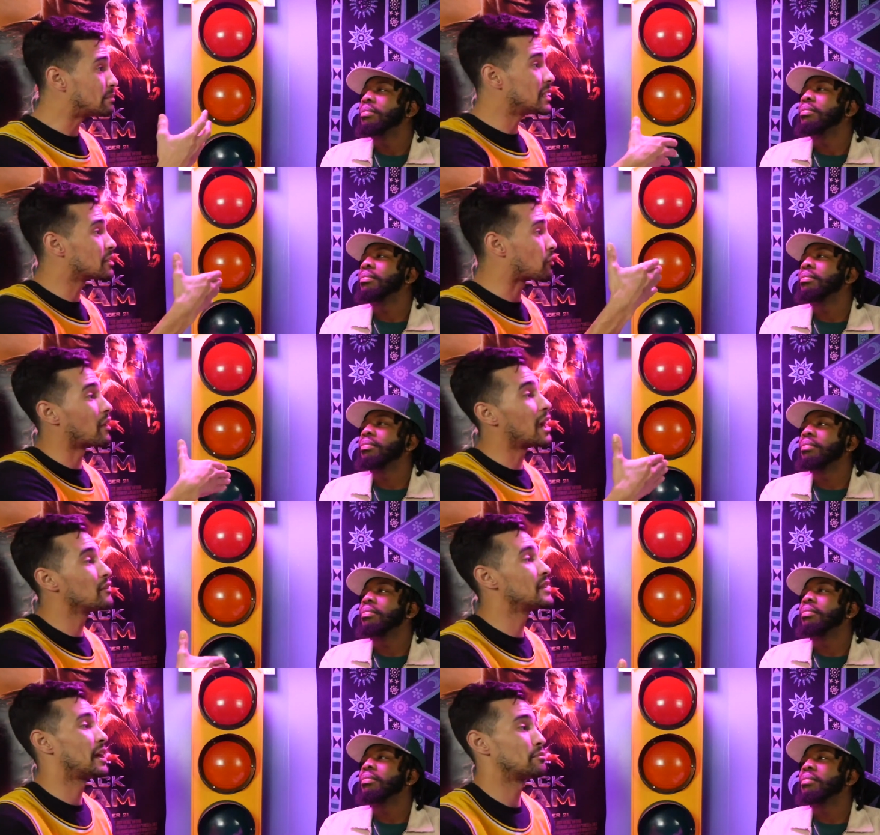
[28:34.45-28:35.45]
Speaker 1: being
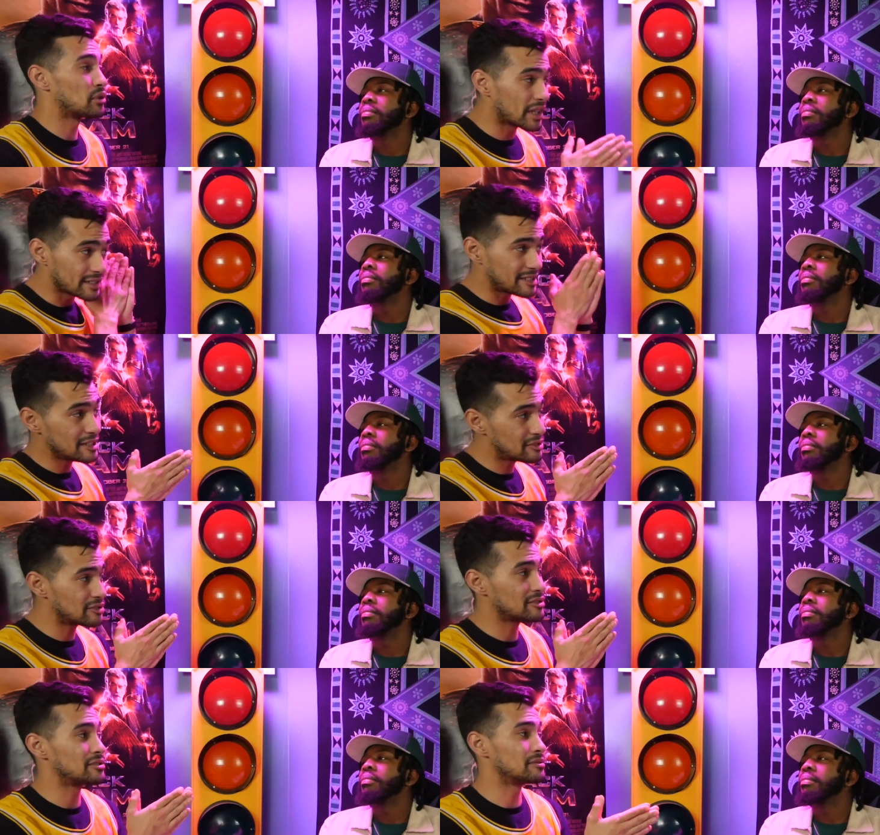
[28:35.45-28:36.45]
around that, bro, that
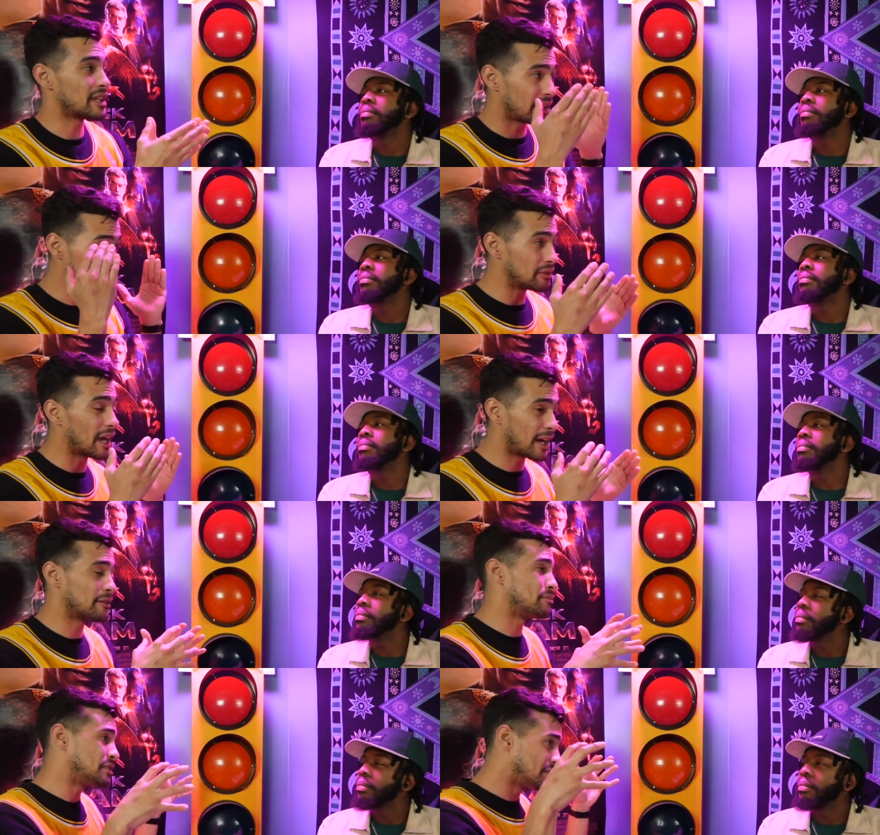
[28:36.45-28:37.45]
teaches you that you
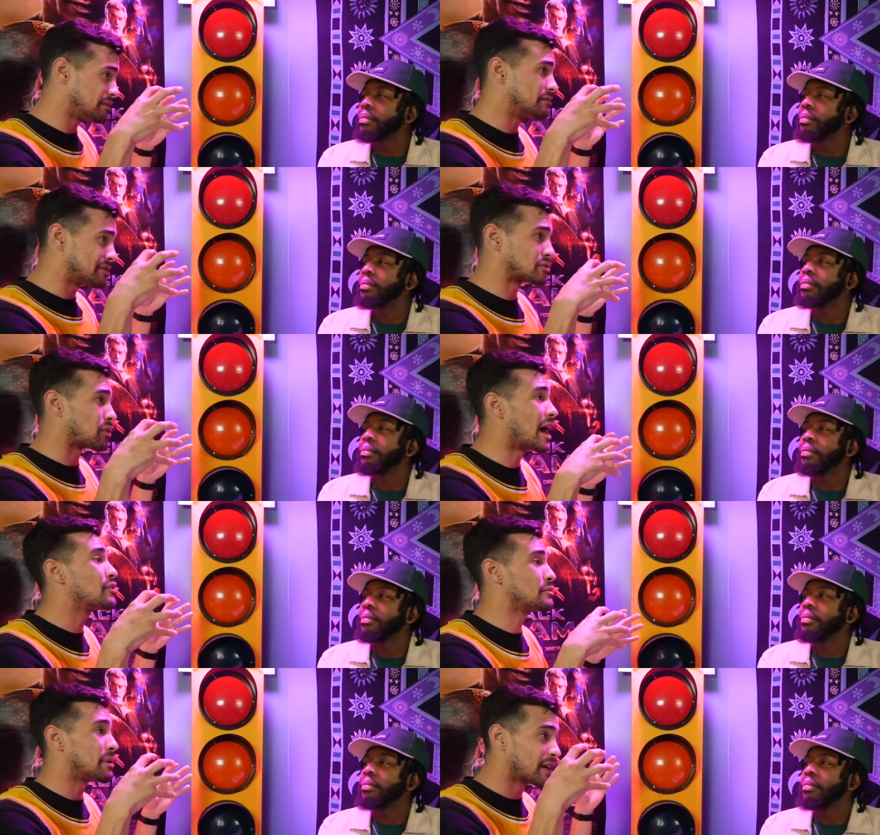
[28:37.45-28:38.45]
gotta be
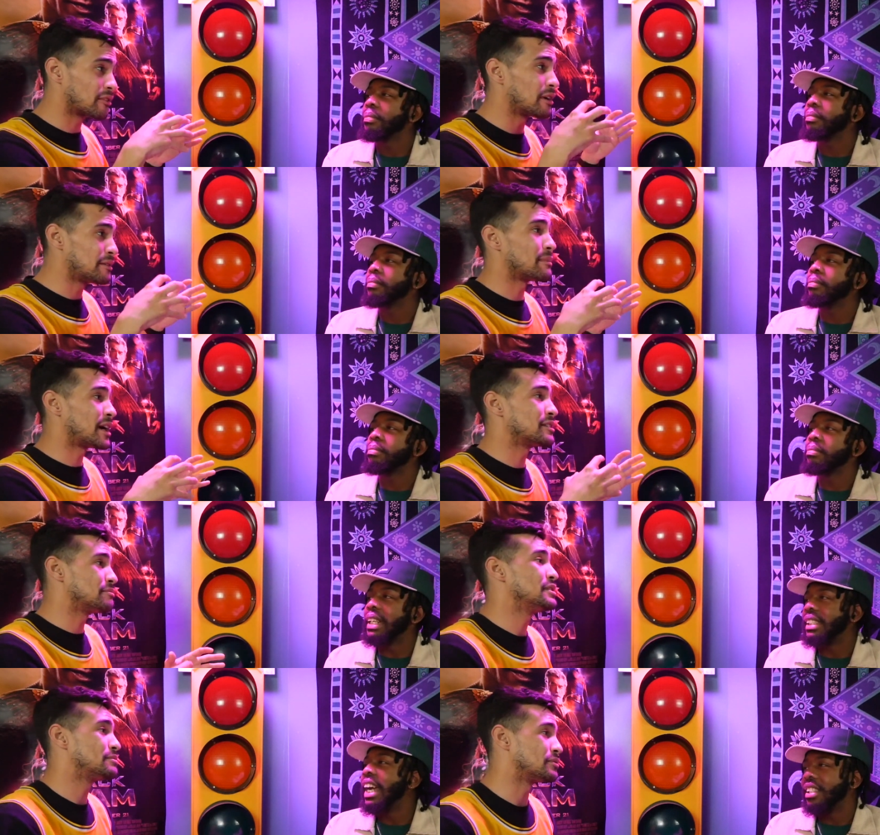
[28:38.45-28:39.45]
surrounded by great-minded
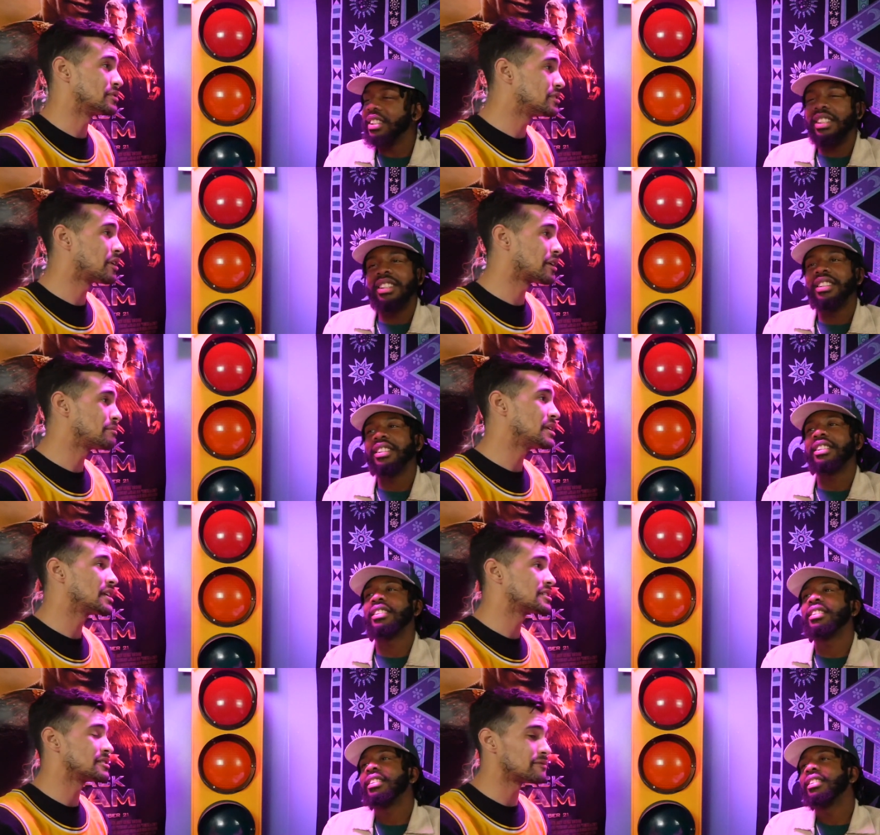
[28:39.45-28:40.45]
exactly. people. You know what I
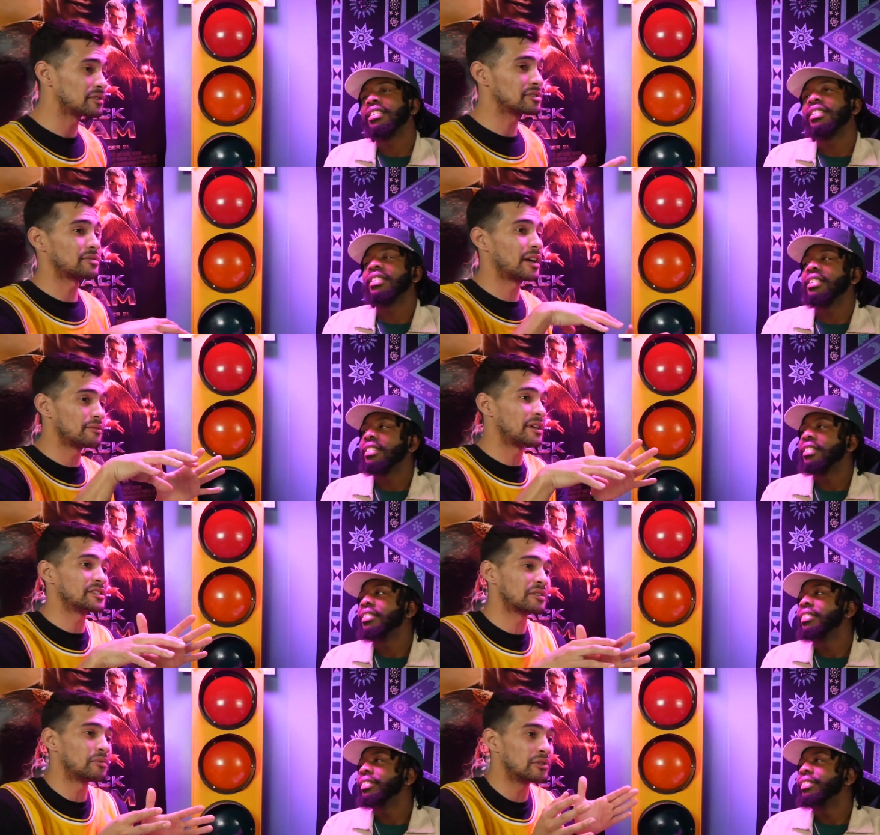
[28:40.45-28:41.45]
mean? Because if you're surrounded by
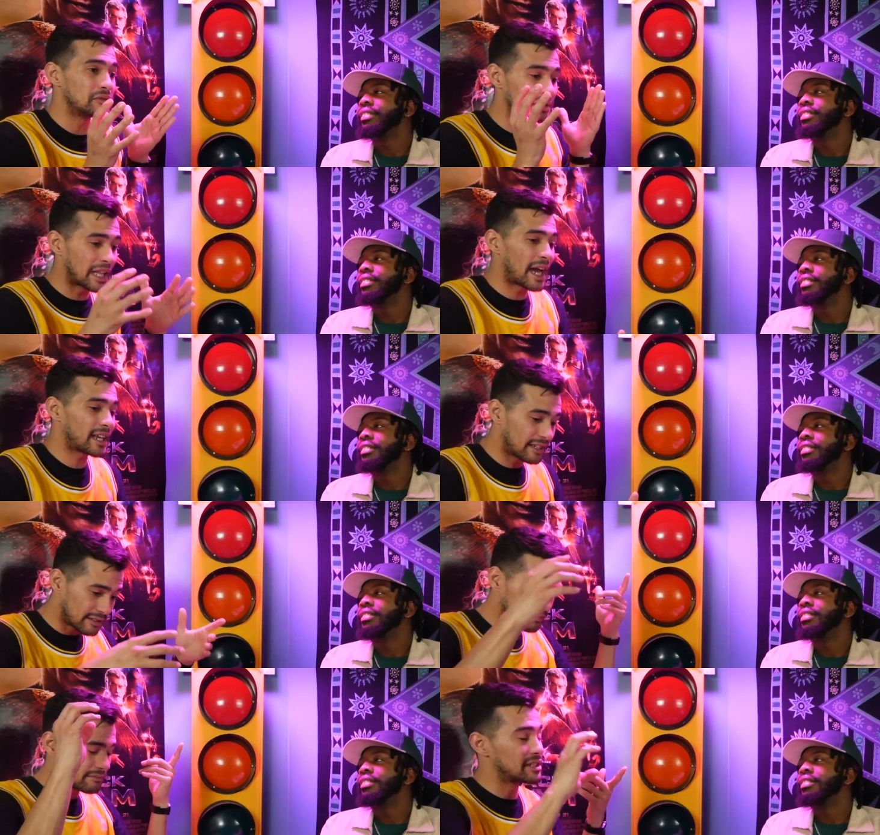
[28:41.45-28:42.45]
someone who's
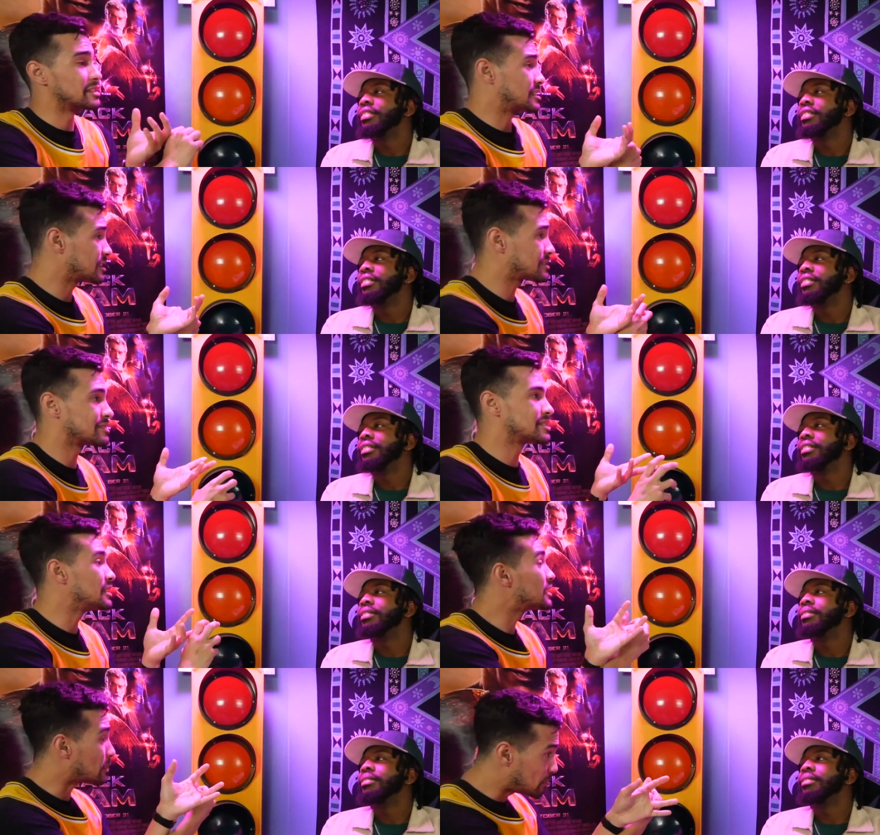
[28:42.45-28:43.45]
lacking
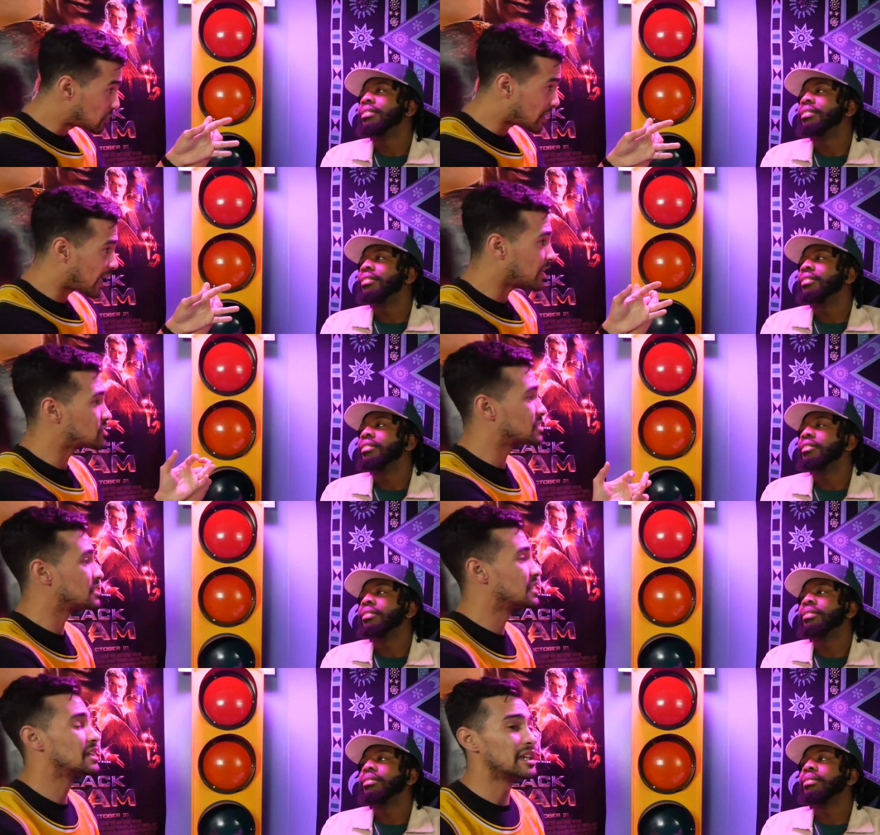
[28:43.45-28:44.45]
consistency,
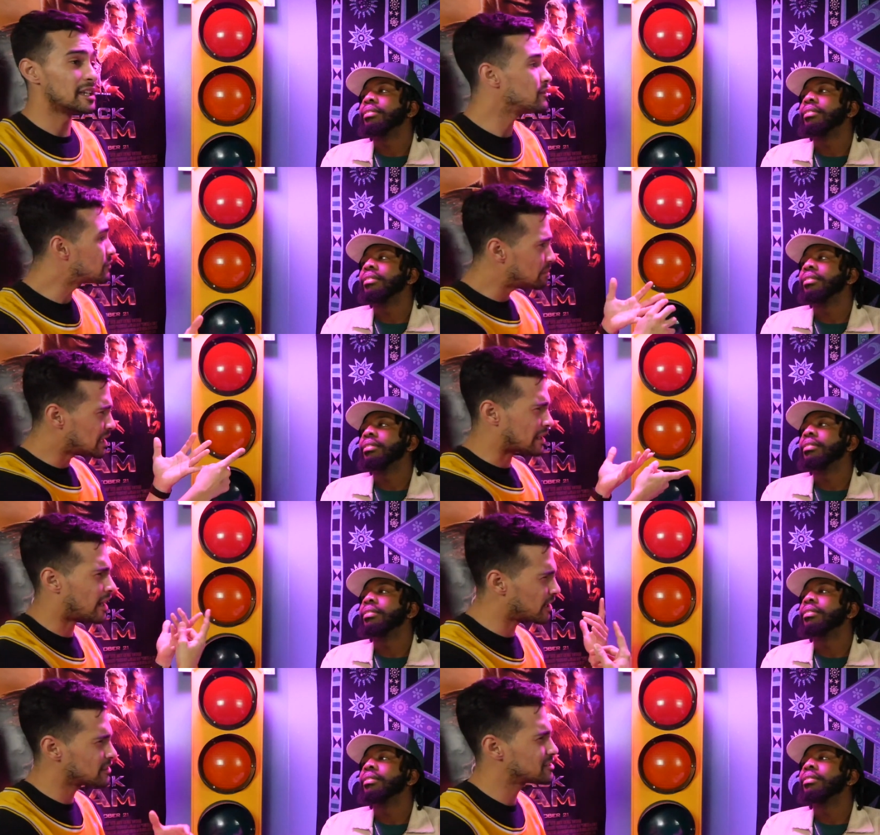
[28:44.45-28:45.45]
communication, and even being
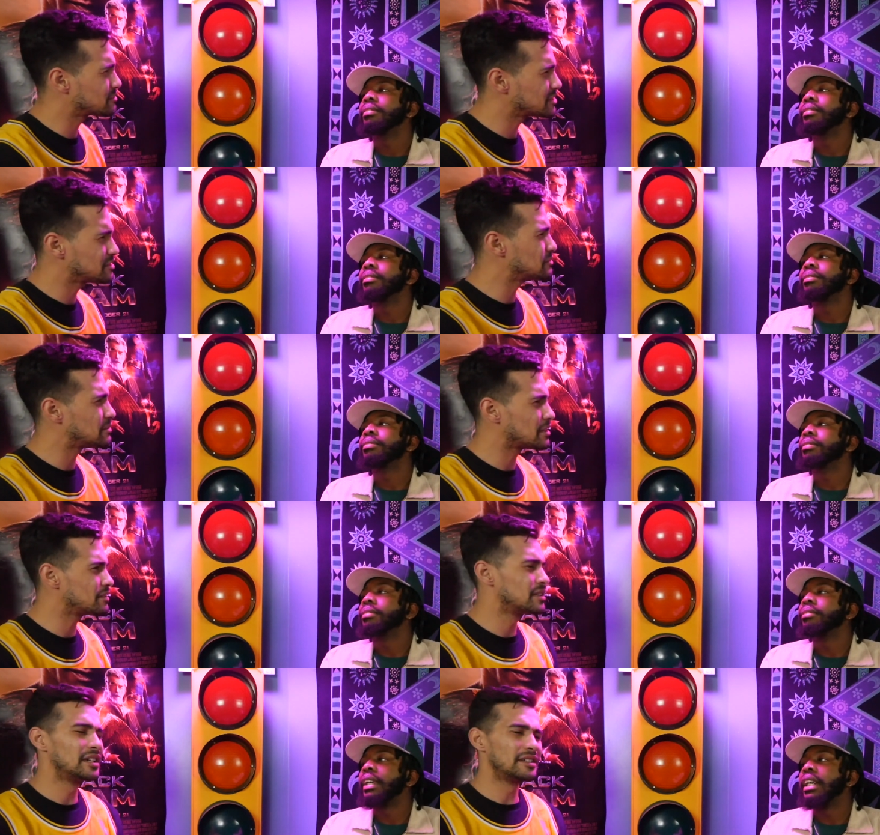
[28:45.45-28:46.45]
honest with you,
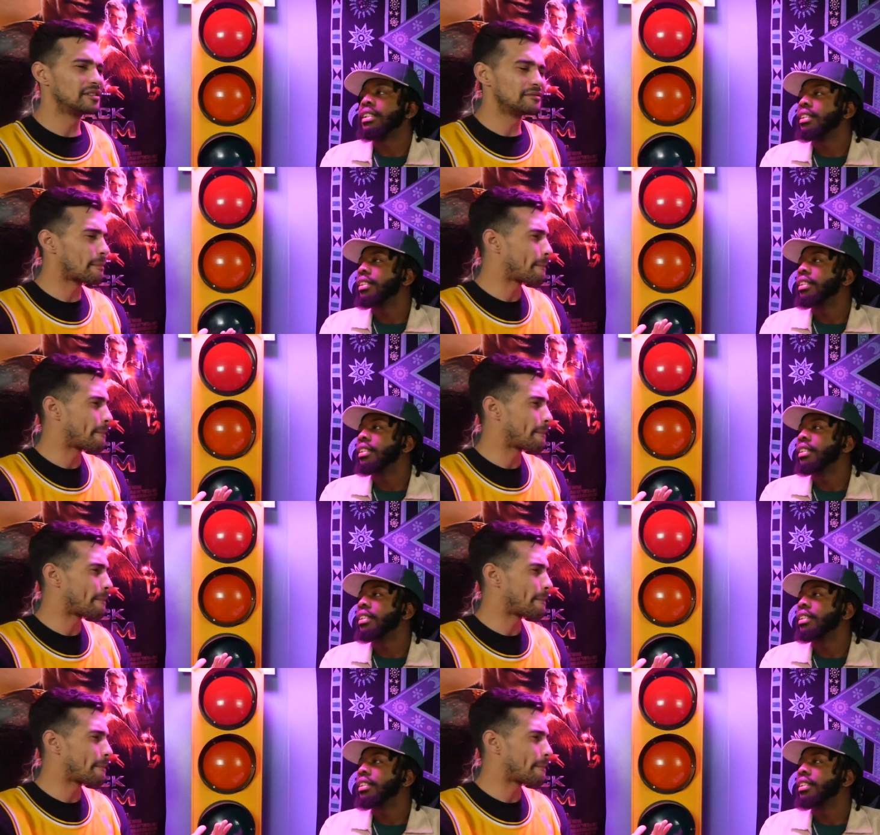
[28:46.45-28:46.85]
bro, Thanks